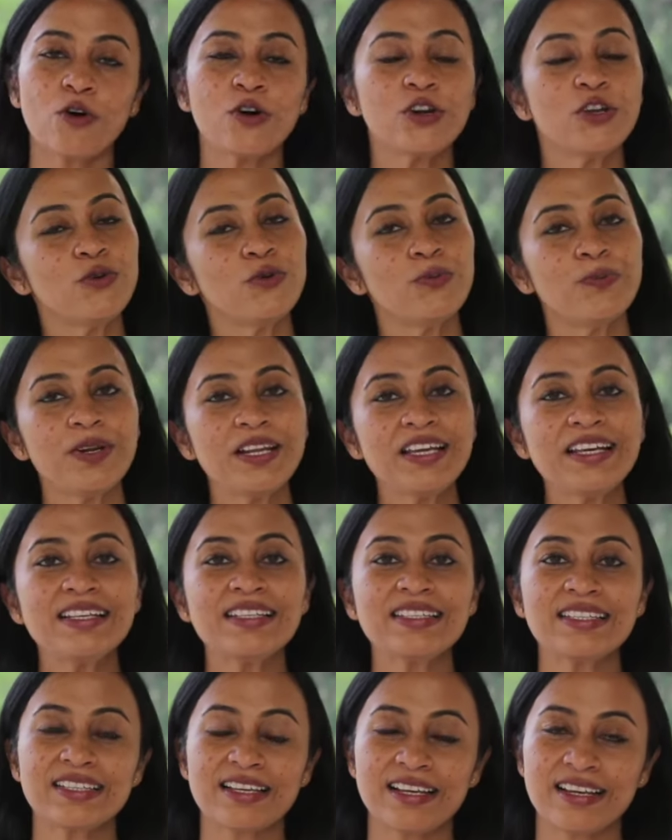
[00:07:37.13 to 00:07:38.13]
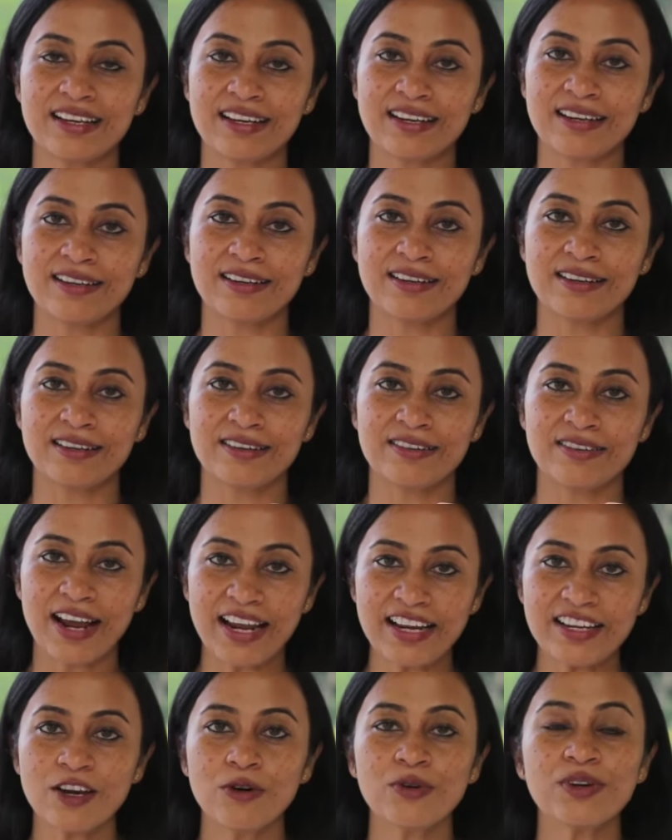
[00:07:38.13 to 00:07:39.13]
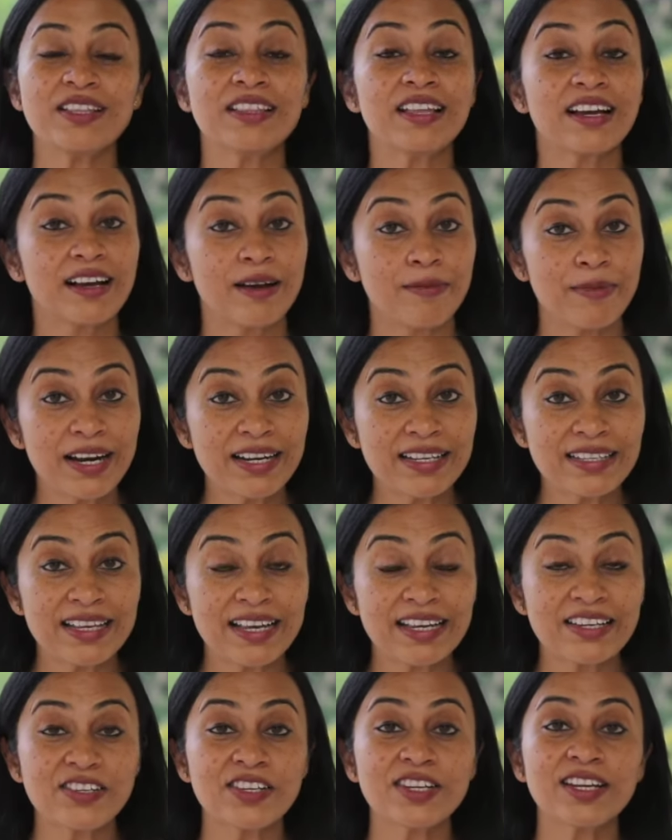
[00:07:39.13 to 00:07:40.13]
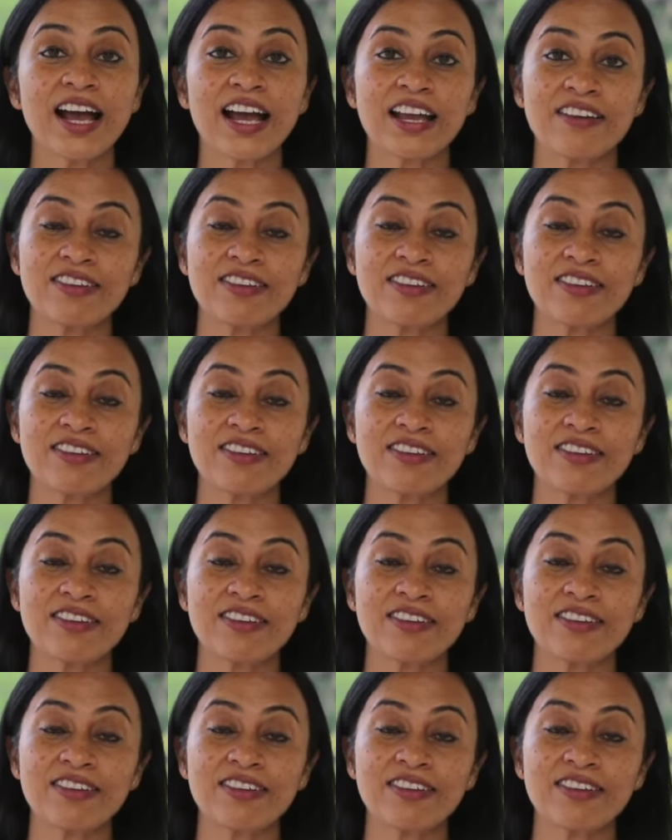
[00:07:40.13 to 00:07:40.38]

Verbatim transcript: or you please uh, write down in the comment section.